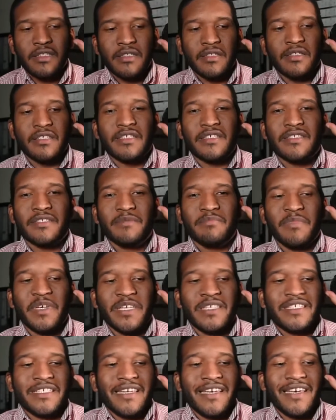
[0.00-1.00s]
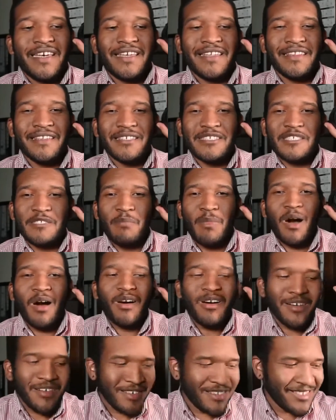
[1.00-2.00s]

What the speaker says: This makes your head look small.